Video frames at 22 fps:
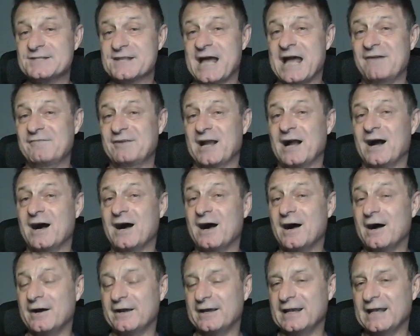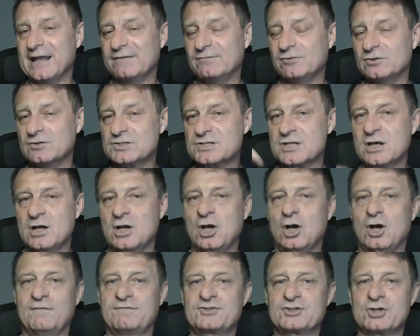that having higher levels
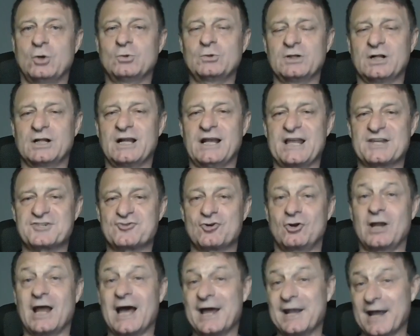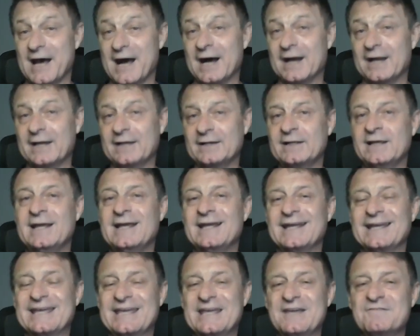of total cholesterol and iron
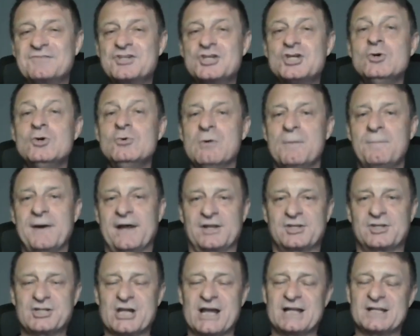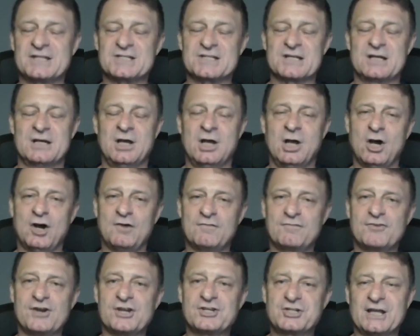gives you a better chance
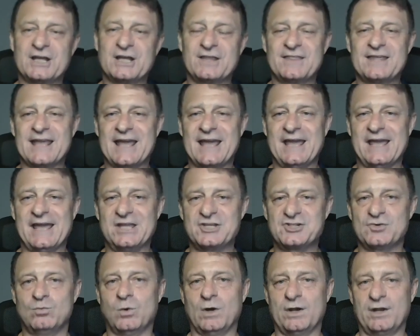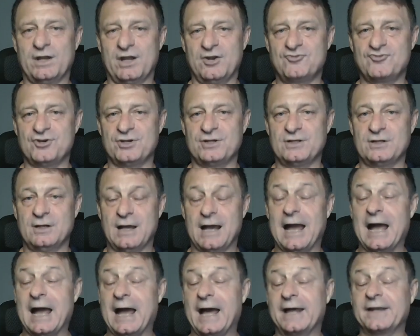of reaching the age of one hundred,
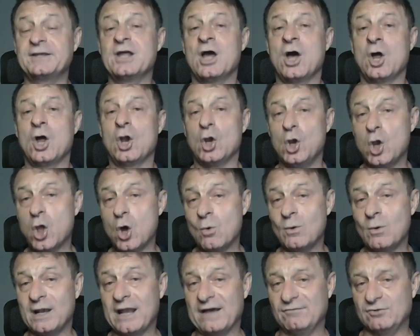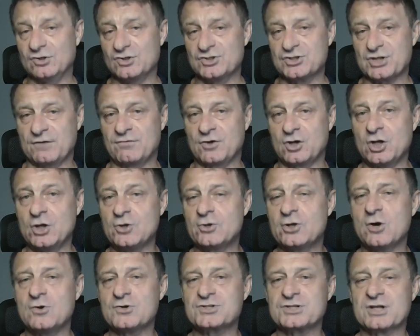and lower levels of
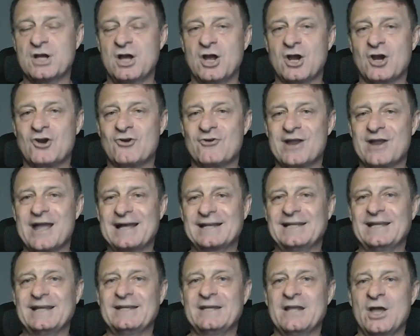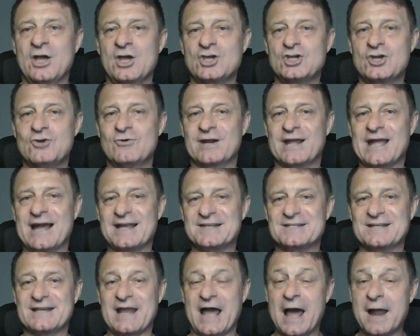glucose, creatinine, uric
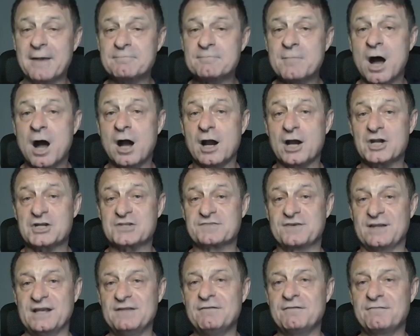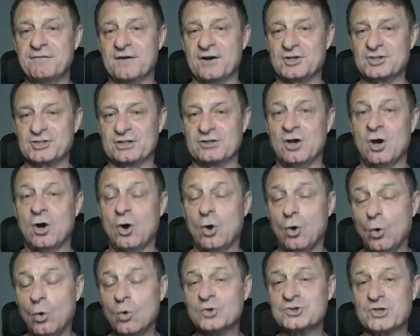acid and markers for liver function
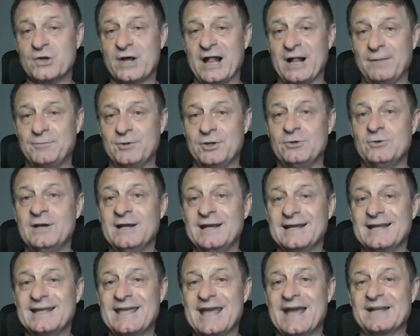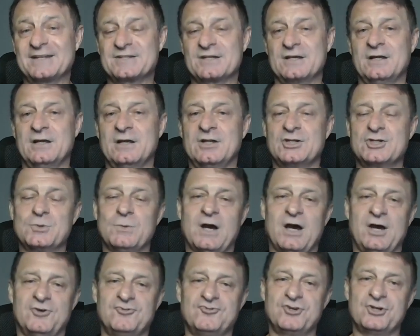also help you get to one
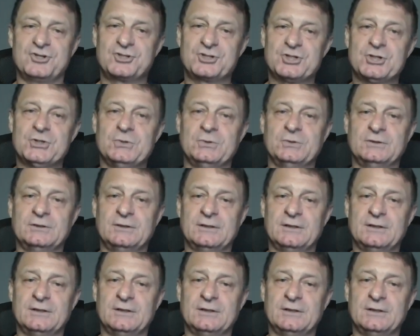hundred too.